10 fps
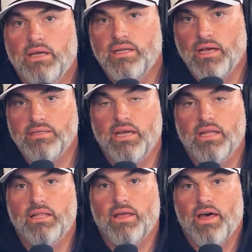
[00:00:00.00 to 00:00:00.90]
Tell us
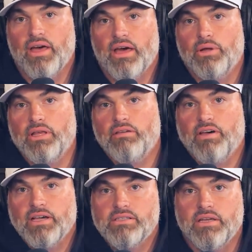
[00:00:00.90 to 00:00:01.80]
how that really
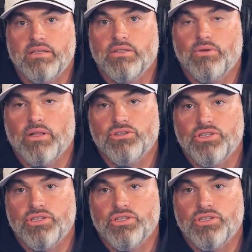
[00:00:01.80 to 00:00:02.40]
affects things in the regular